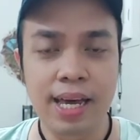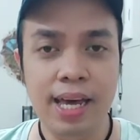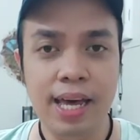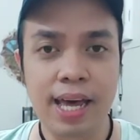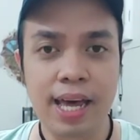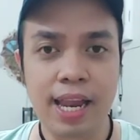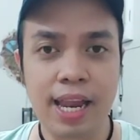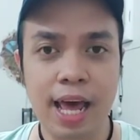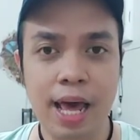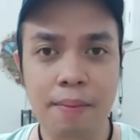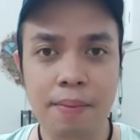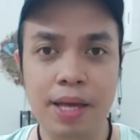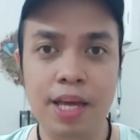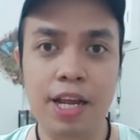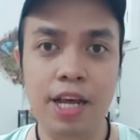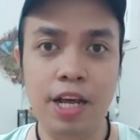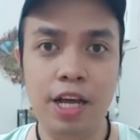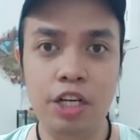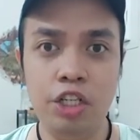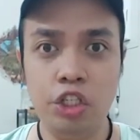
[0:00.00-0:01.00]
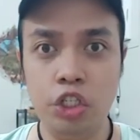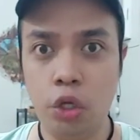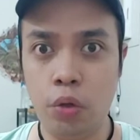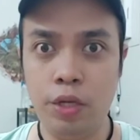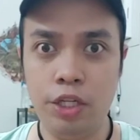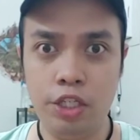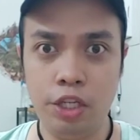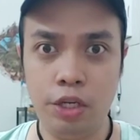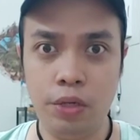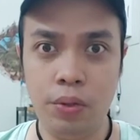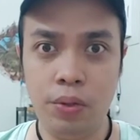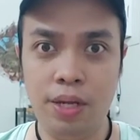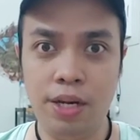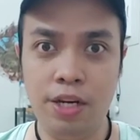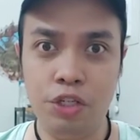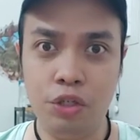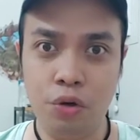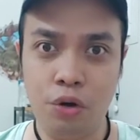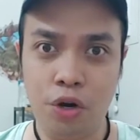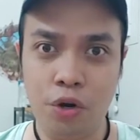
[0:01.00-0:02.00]
and I'm gonna show it to you
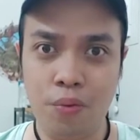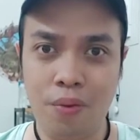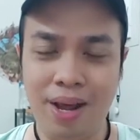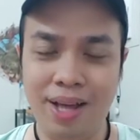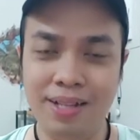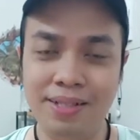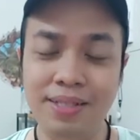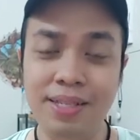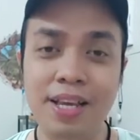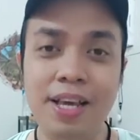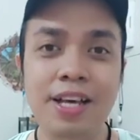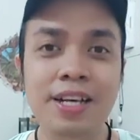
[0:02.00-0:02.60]
in a short while.